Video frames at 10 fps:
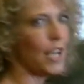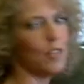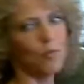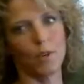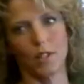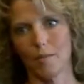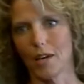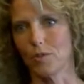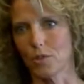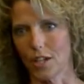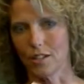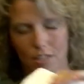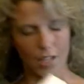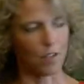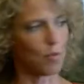I didn't print them out trying to
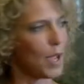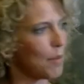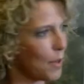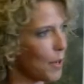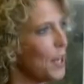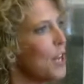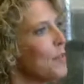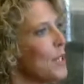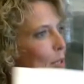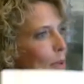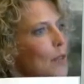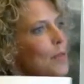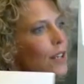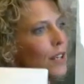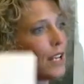save paper, but
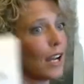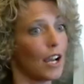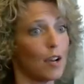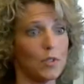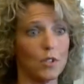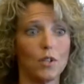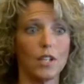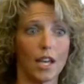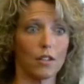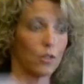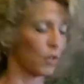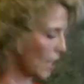speakamerica.com and you can download a